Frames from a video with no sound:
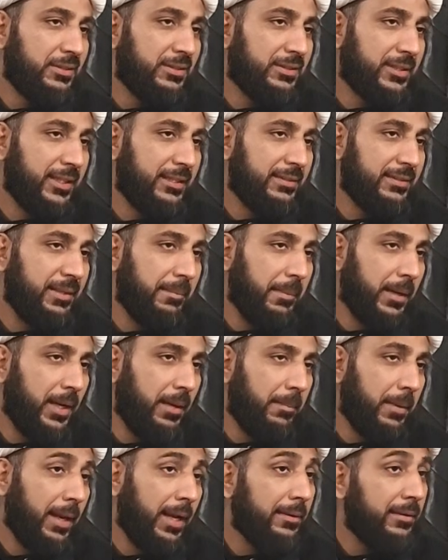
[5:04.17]
the sixth
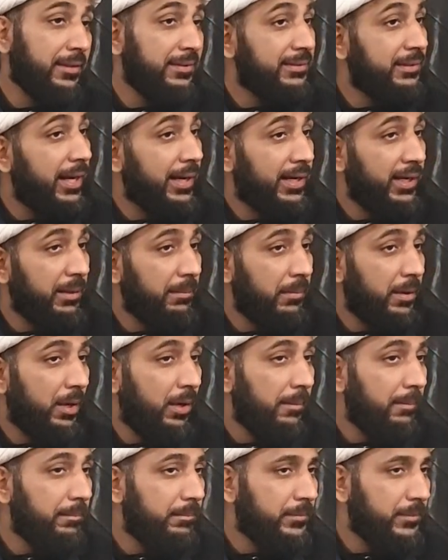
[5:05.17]
Imam and the second
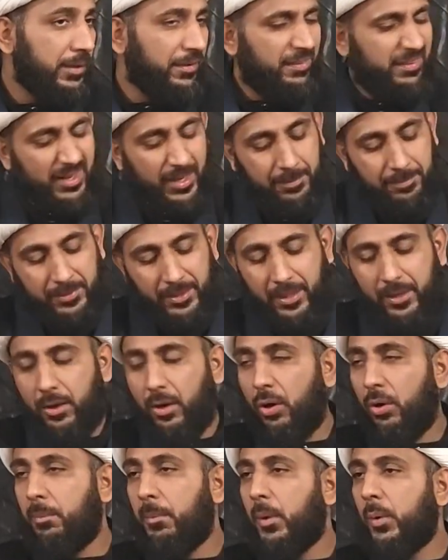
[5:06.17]
Imam, the same thing
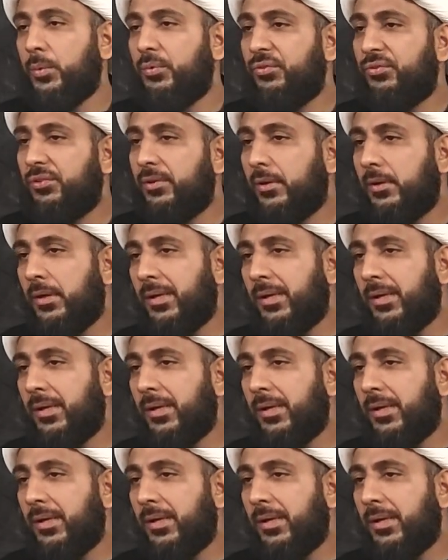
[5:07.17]
almost.